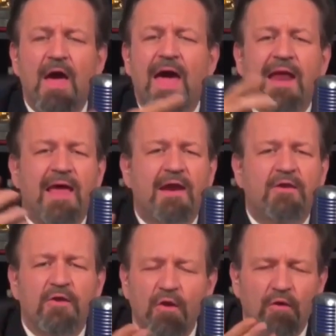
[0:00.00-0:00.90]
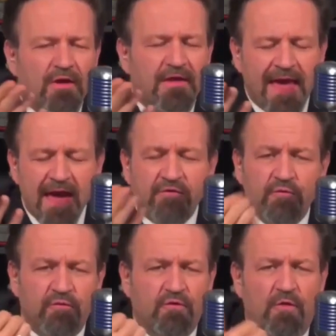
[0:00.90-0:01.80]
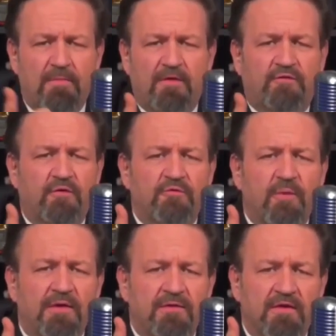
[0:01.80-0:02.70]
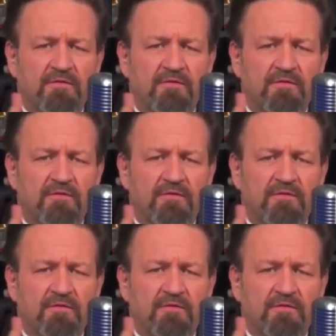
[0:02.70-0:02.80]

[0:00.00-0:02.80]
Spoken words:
and you know, Cash was on my show as well today.